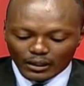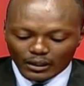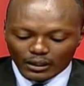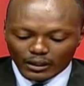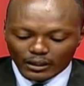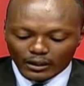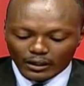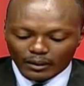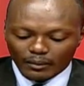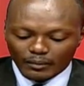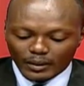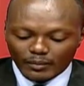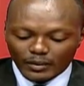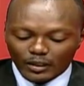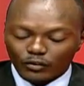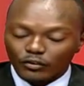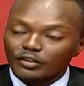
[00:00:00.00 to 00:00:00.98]
Let
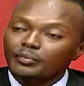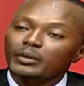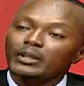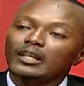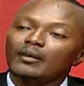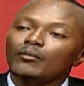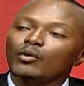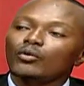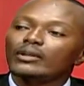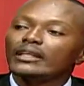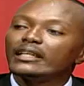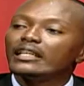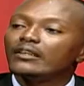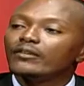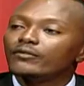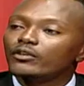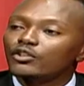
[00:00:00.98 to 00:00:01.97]
me now speak about the
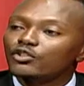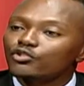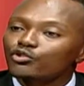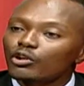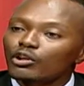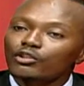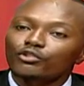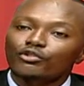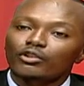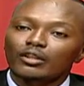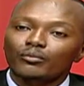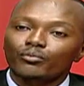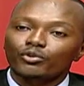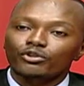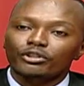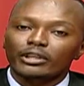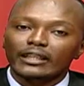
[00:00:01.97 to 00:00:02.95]
infrastructural
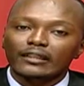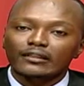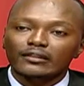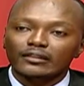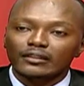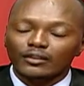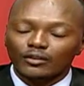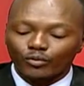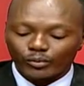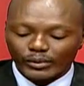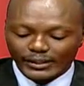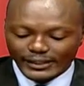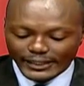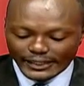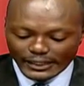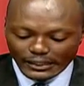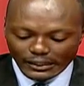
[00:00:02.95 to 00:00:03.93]
projects
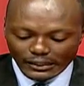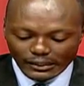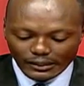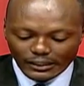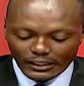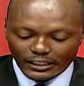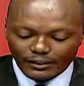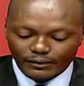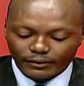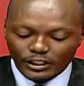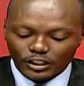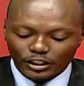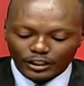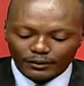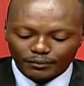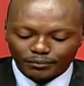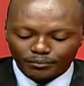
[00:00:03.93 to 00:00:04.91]
within the
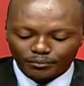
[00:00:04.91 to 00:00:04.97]
division.